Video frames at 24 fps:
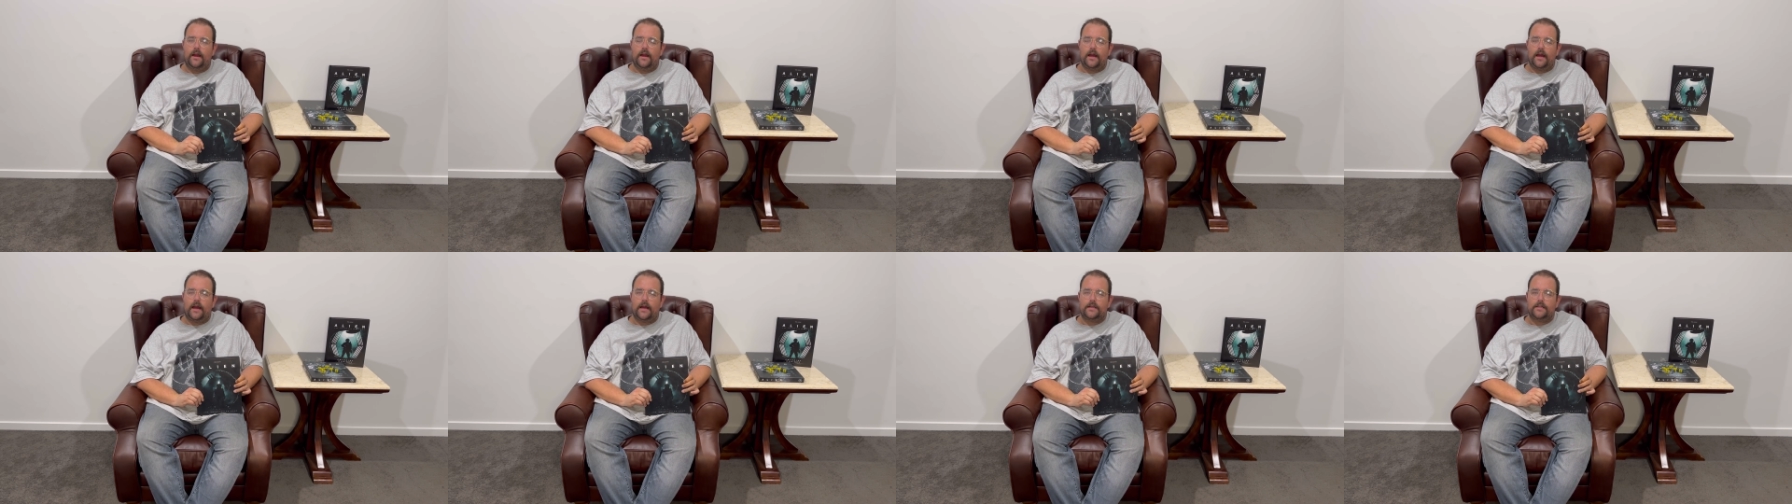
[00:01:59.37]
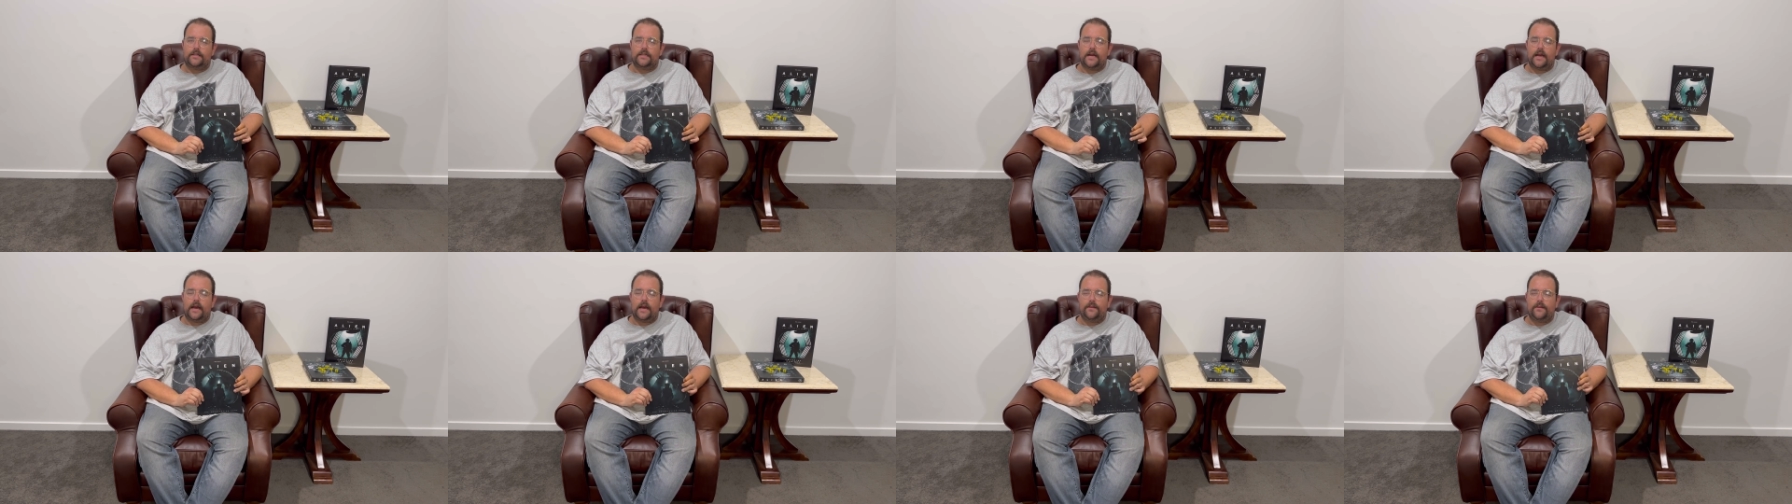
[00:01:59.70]
has
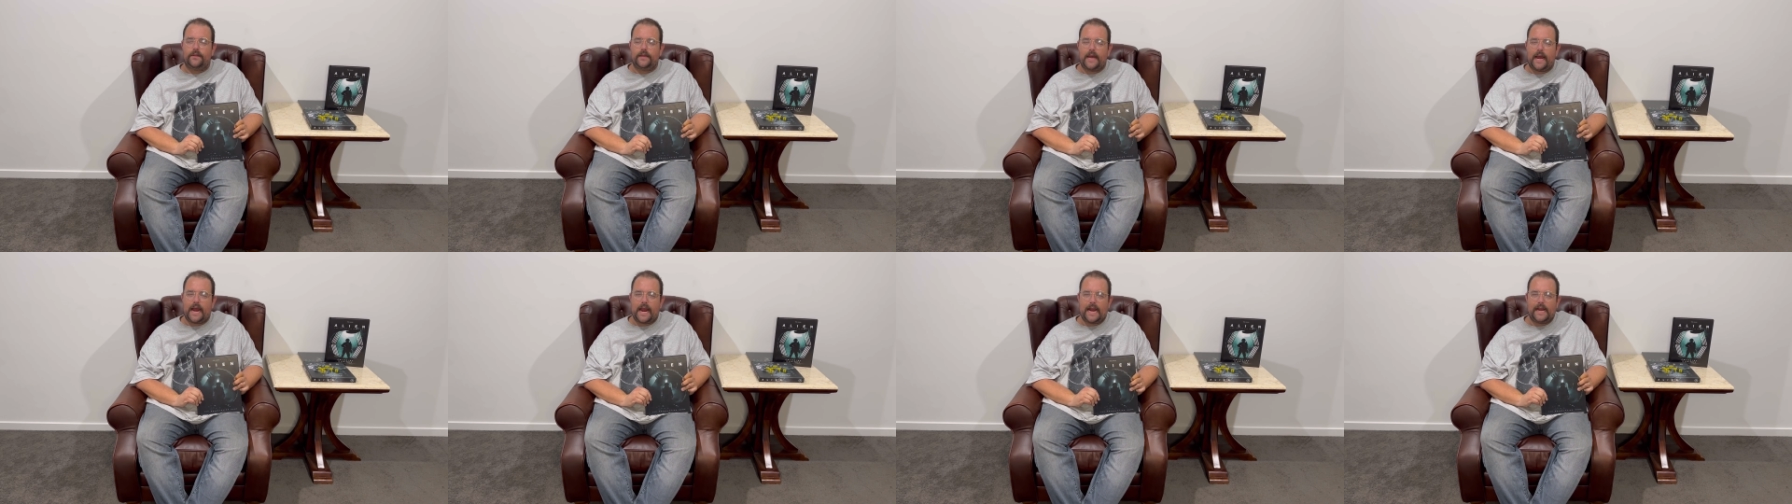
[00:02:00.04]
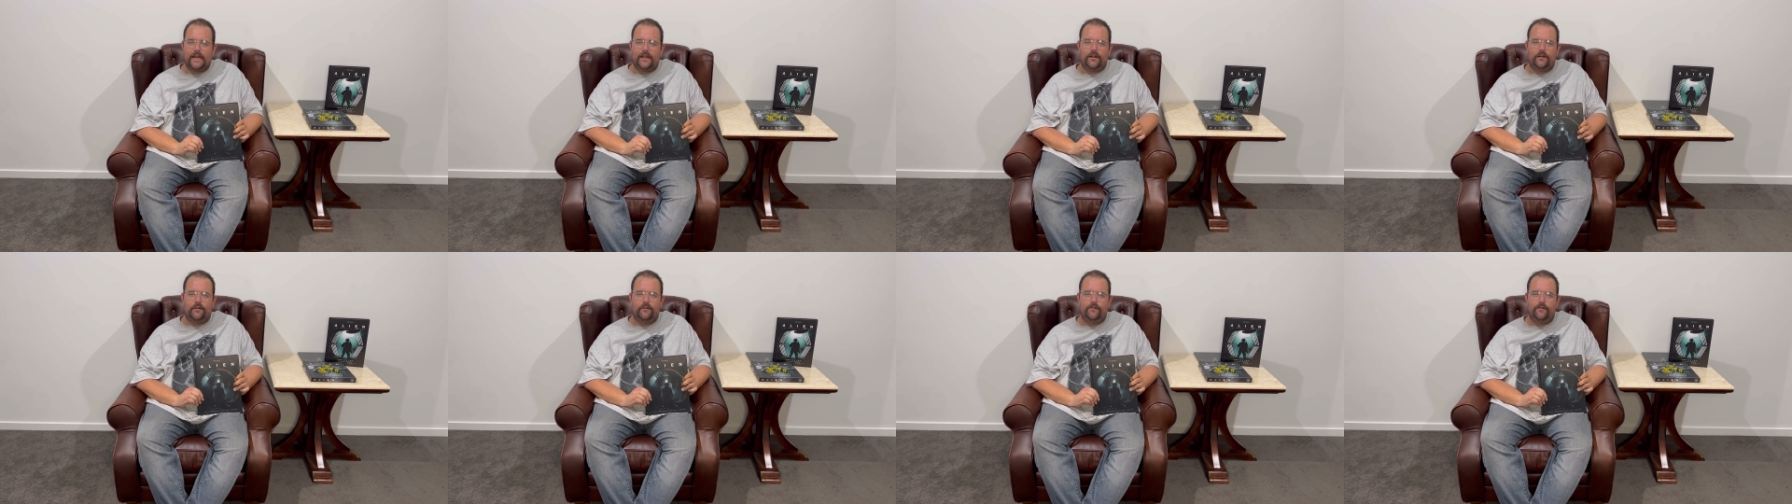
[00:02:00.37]
had the
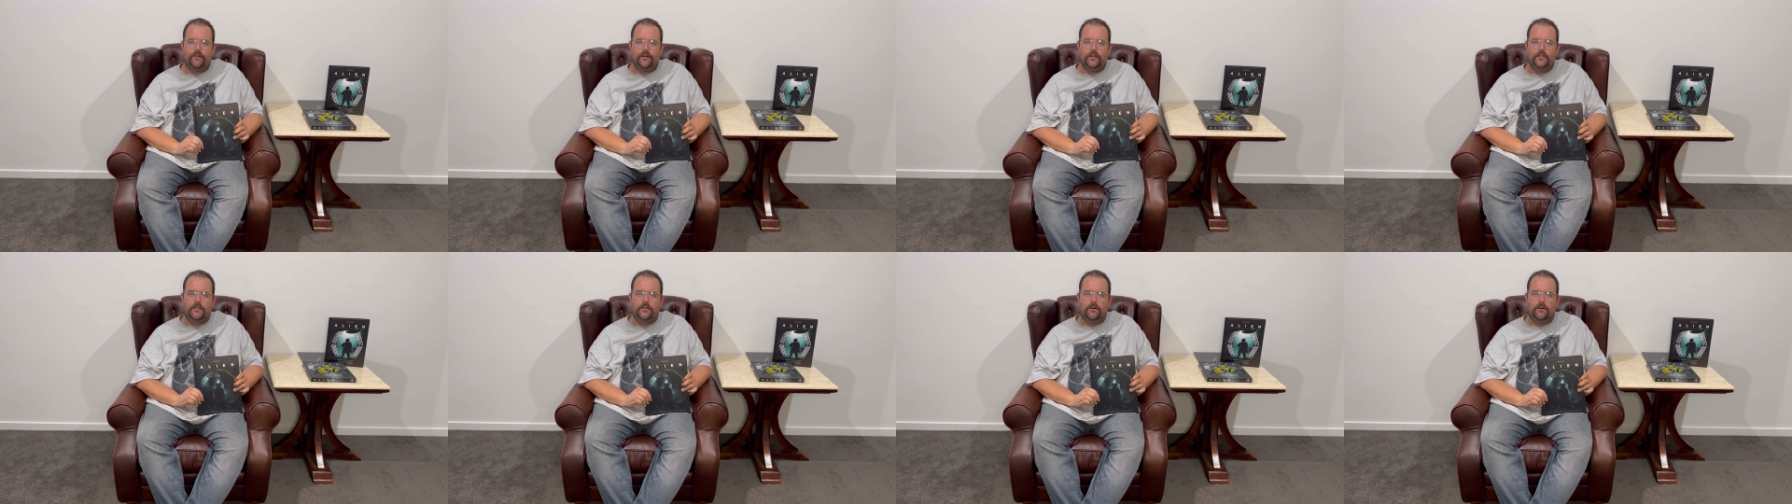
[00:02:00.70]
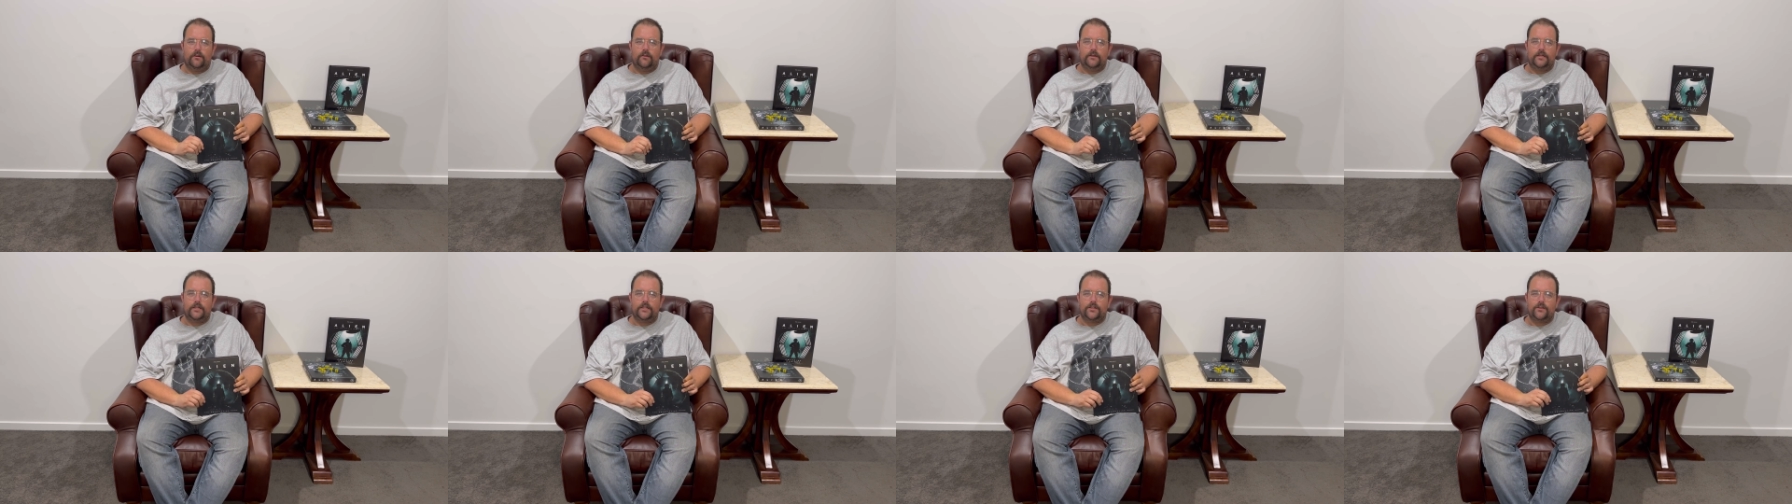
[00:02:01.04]
alien feel to it,
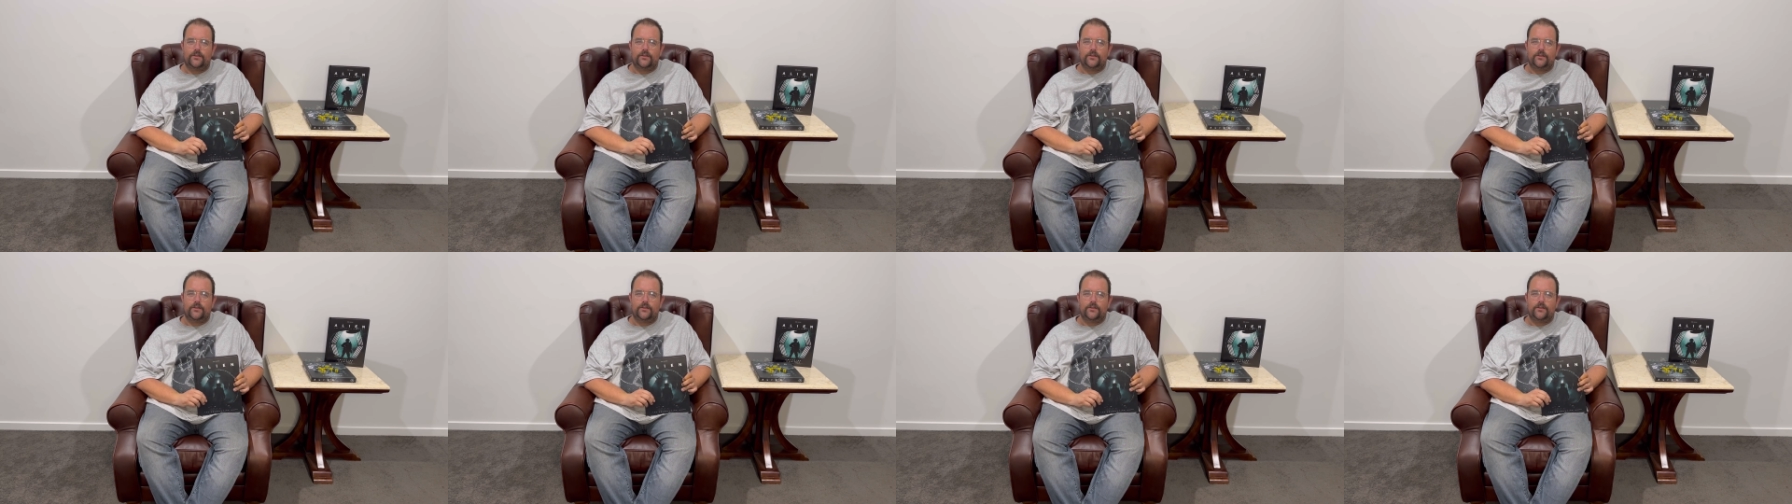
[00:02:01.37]
which has